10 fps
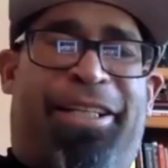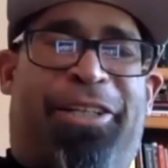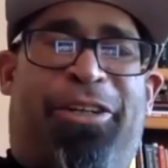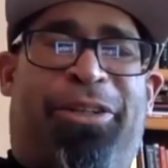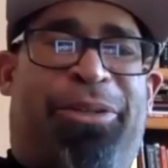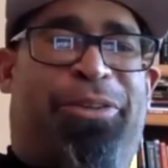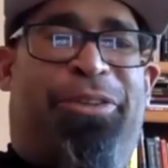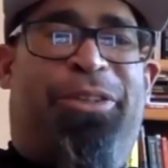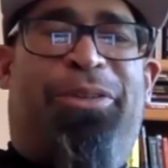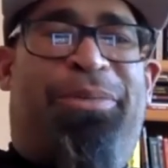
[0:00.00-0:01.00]
You know, there was
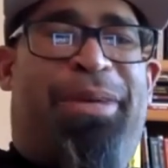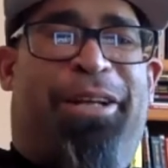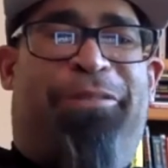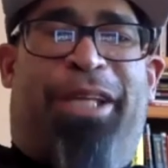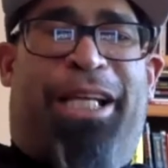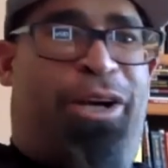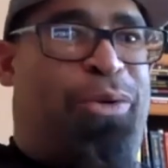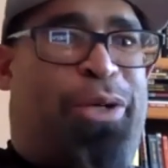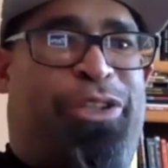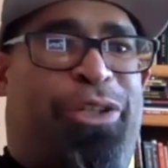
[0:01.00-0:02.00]
no amount of like,
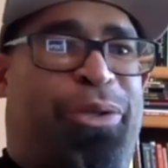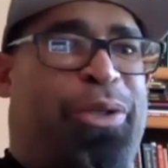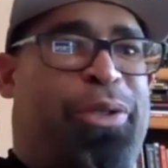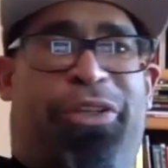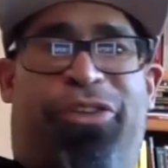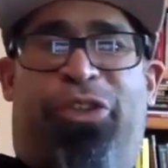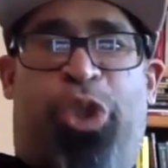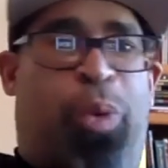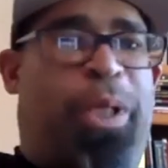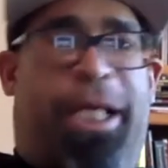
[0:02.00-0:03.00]
oh, I'll show you this
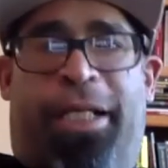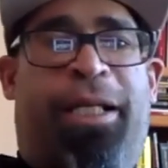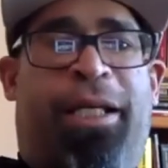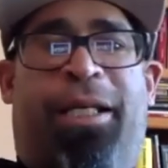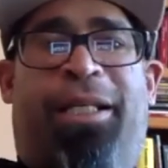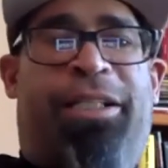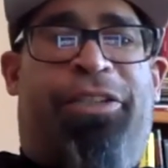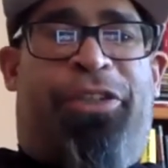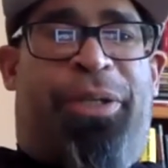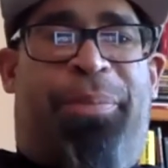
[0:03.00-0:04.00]
trick
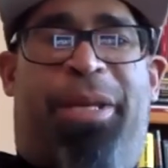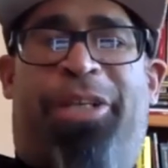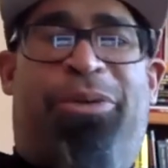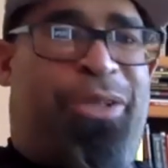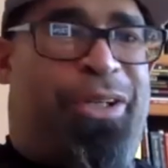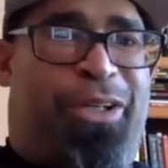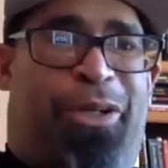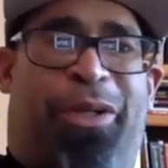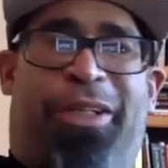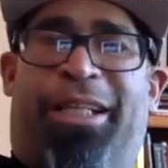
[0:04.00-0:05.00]
that's going to make you
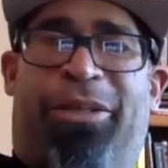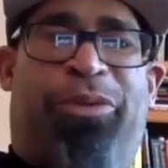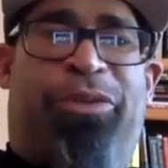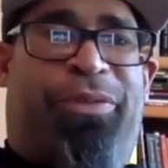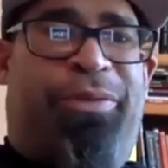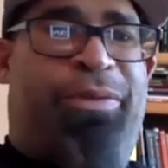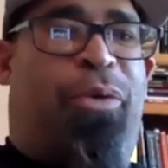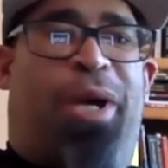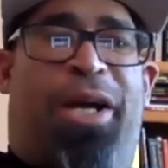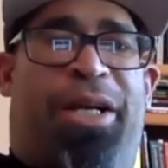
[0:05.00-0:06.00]
good. It was
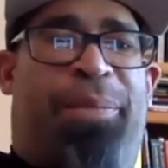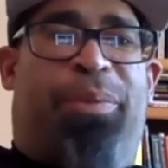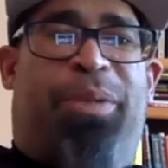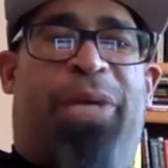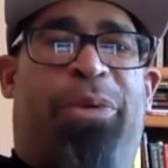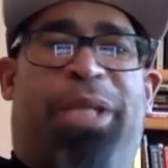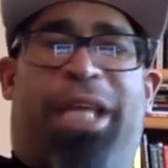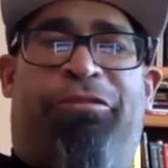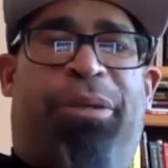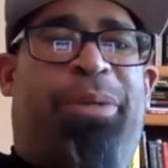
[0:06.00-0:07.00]
go out and play with
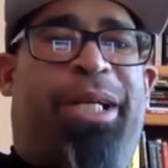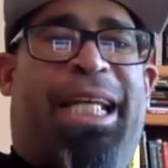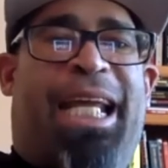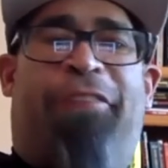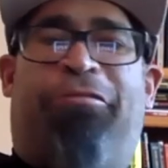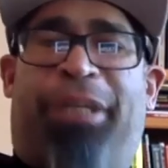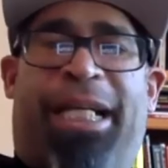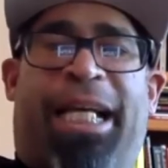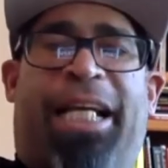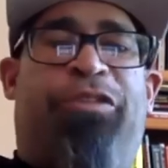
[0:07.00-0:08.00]
everybody every
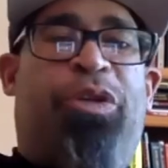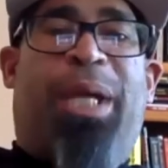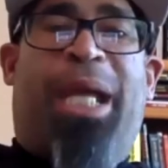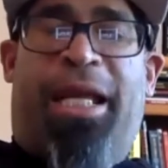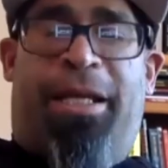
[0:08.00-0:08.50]
night if you can.